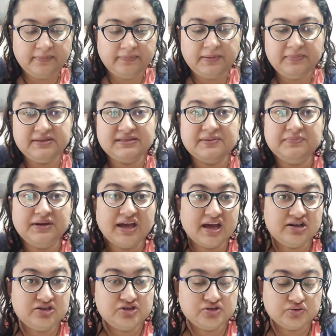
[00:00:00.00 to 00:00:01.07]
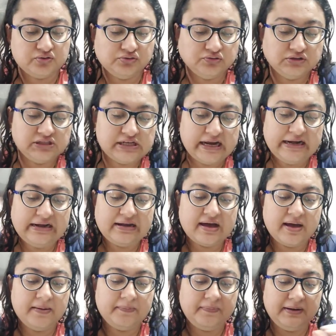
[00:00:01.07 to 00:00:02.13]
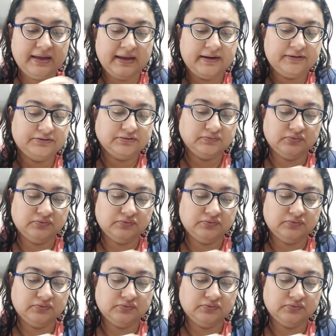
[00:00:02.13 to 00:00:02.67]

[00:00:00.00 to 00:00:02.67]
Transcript: Maybe someday I'll show you an entire plate